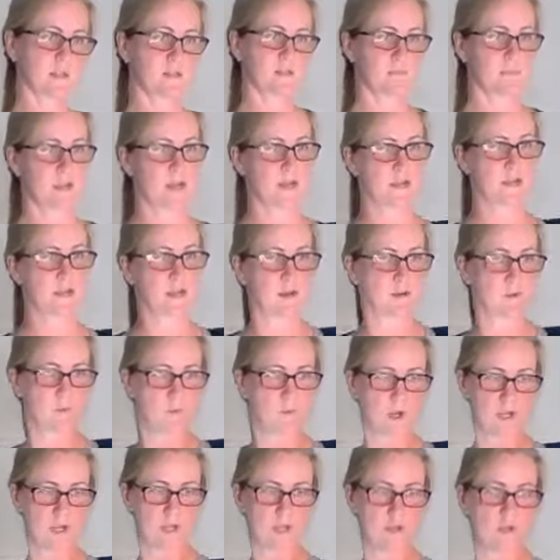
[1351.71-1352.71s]
depending on
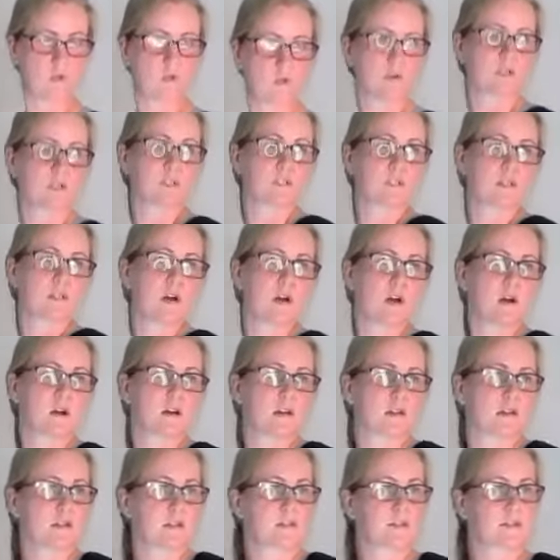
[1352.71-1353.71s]
what your
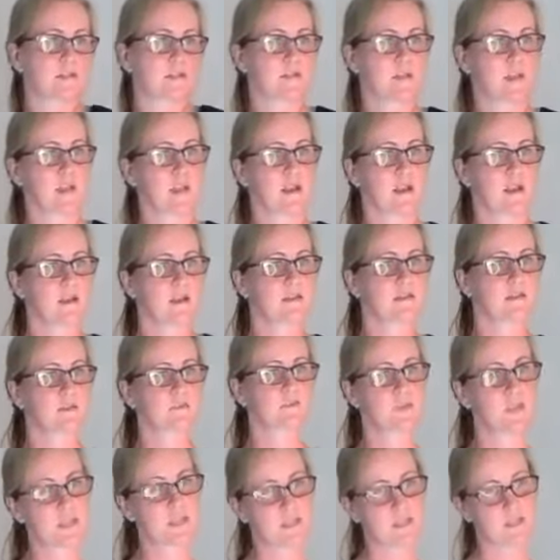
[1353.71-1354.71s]
song is saying and
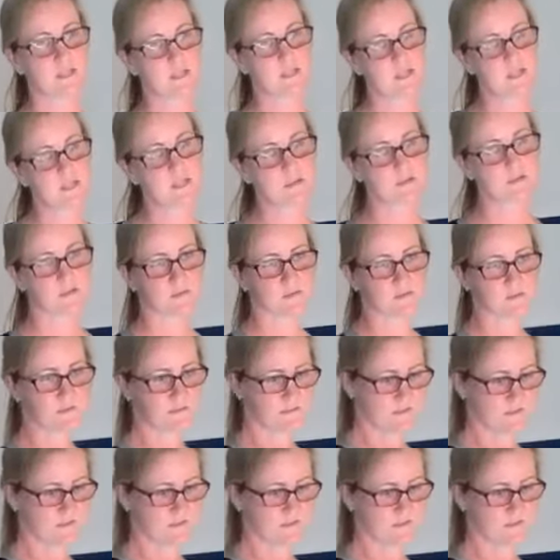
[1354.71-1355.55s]
speaking to you.